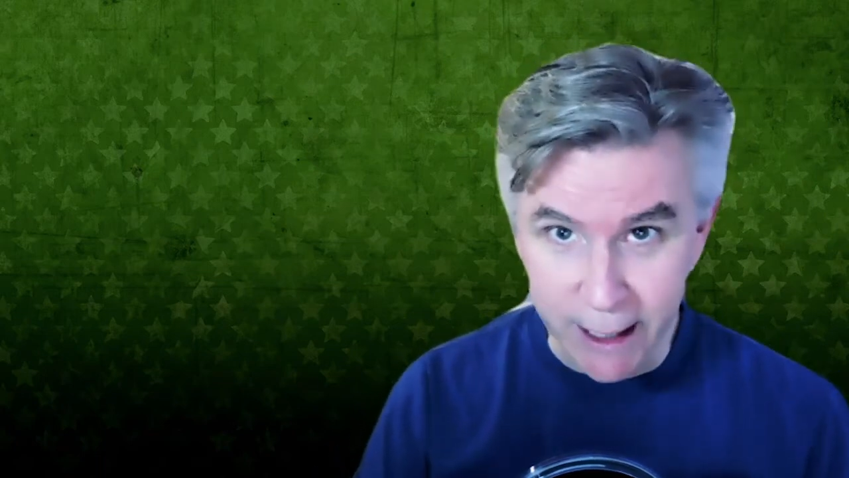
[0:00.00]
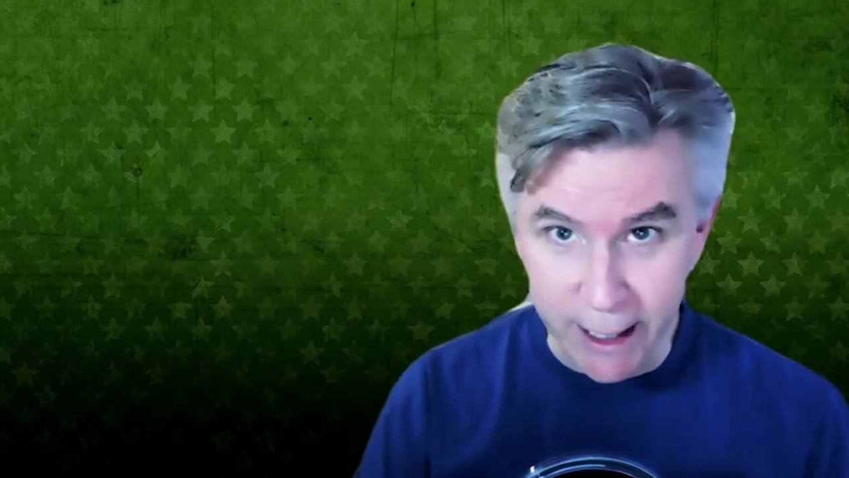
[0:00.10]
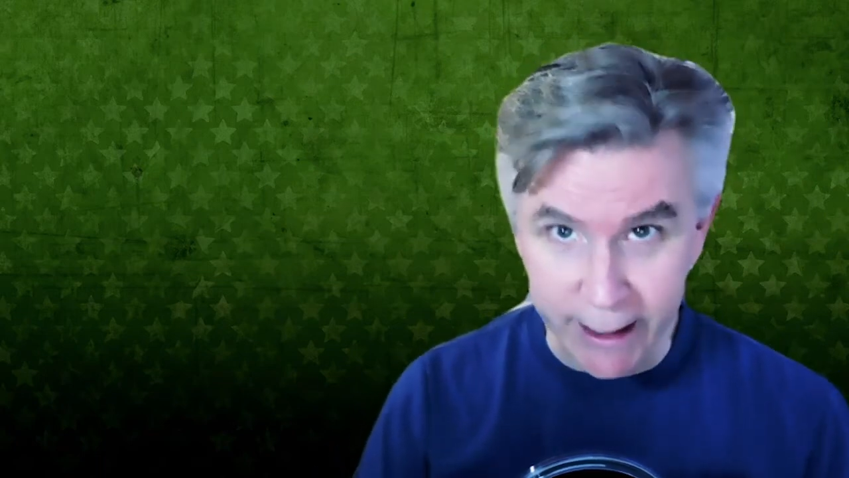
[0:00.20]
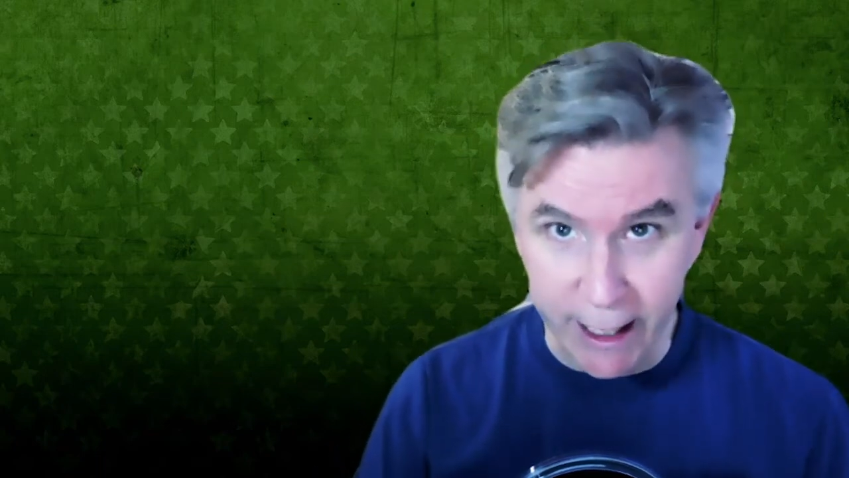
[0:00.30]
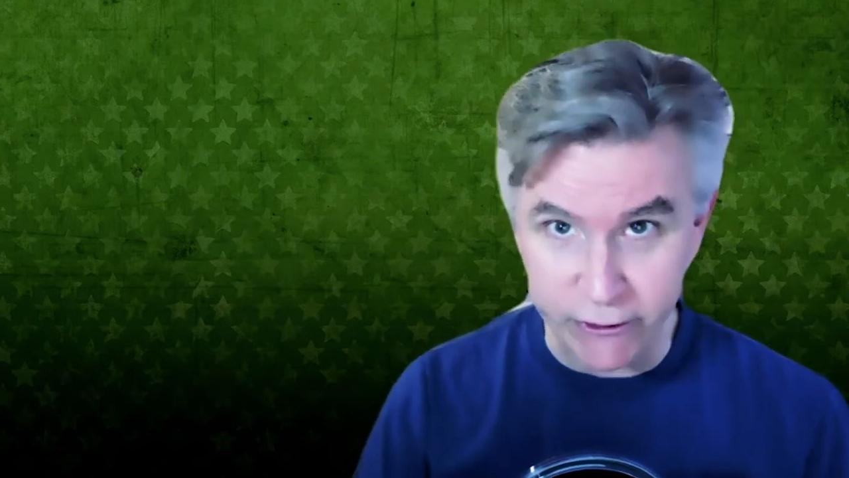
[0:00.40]
i
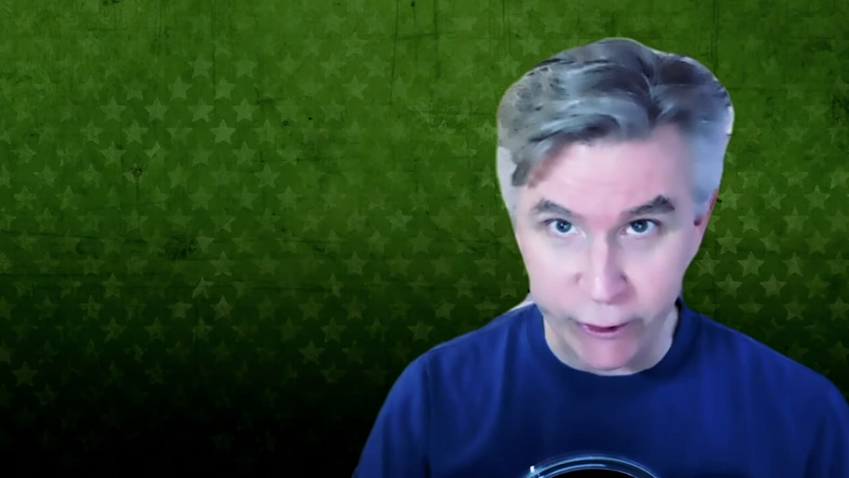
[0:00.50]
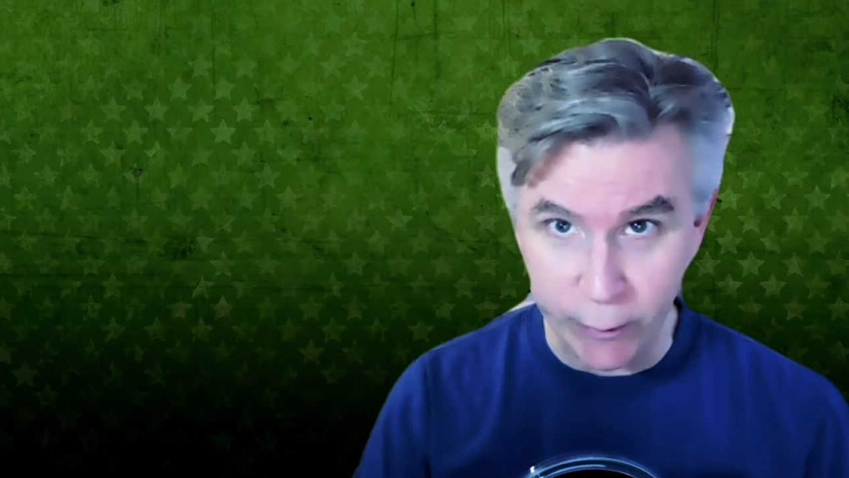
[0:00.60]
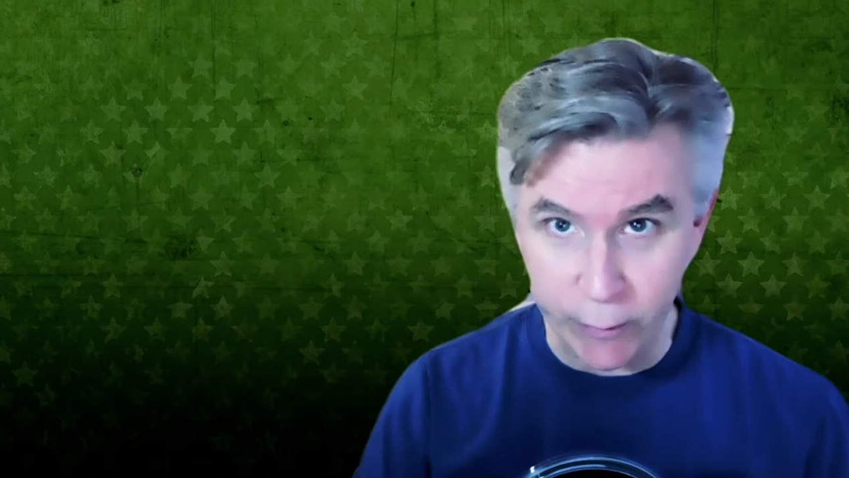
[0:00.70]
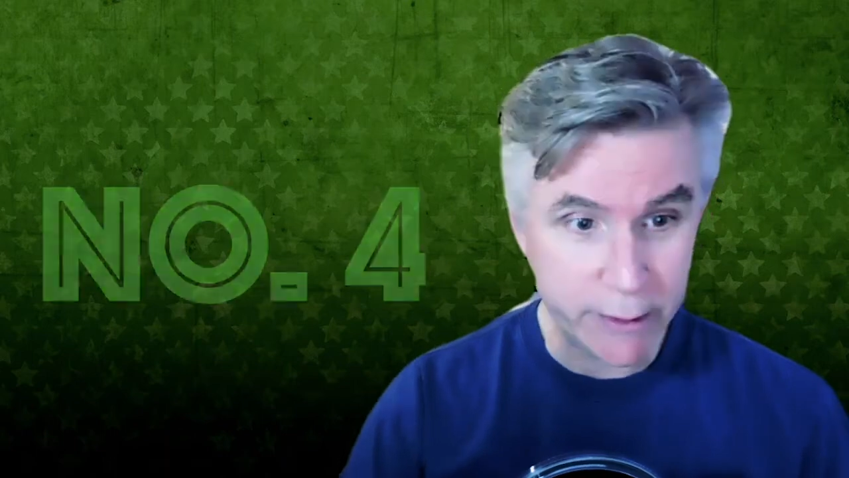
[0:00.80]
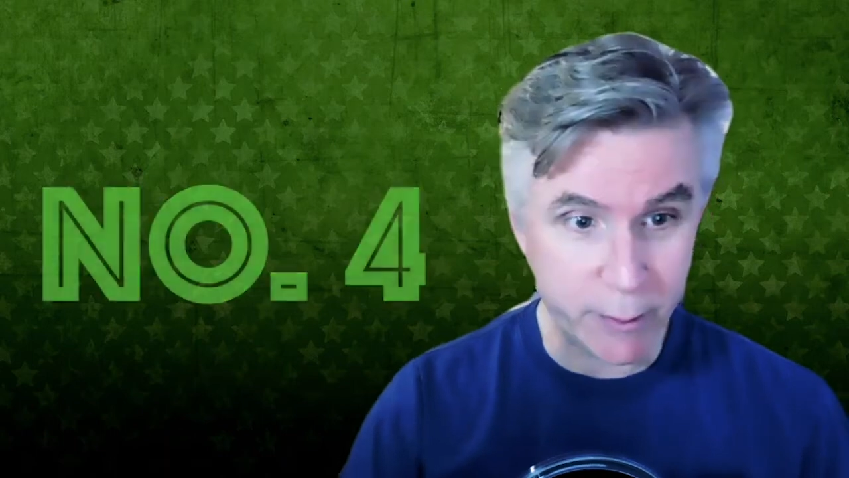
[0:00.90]
got
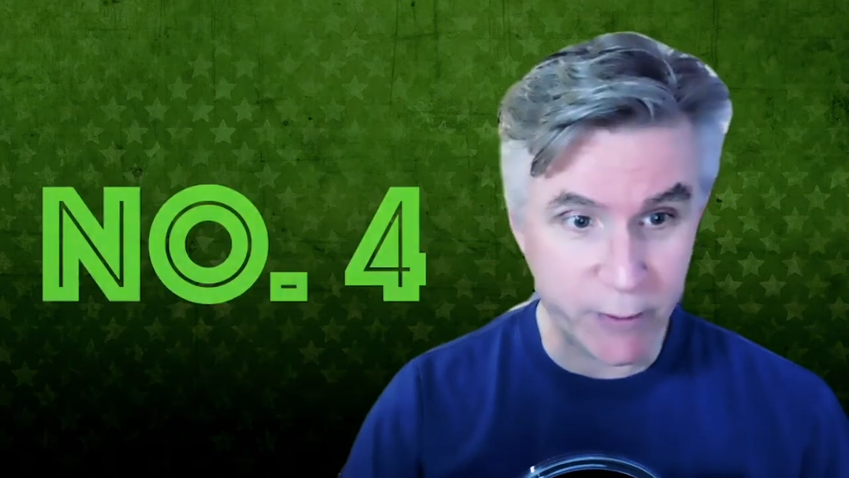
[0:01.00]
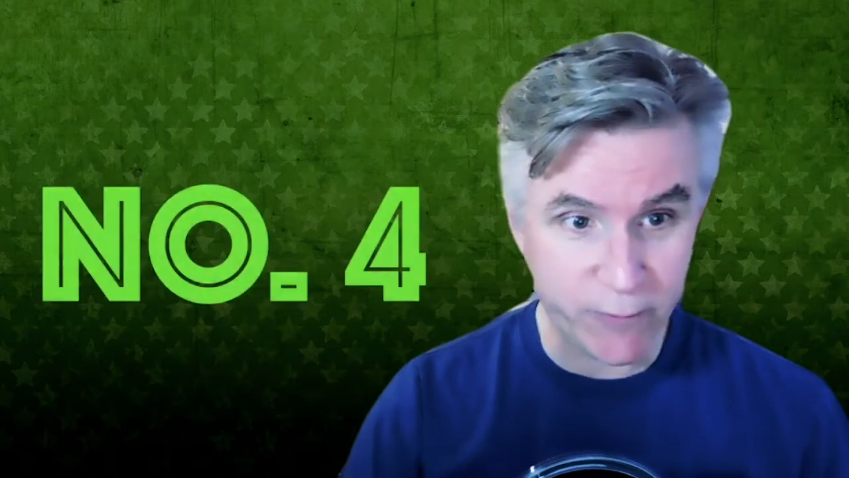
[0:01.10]
you number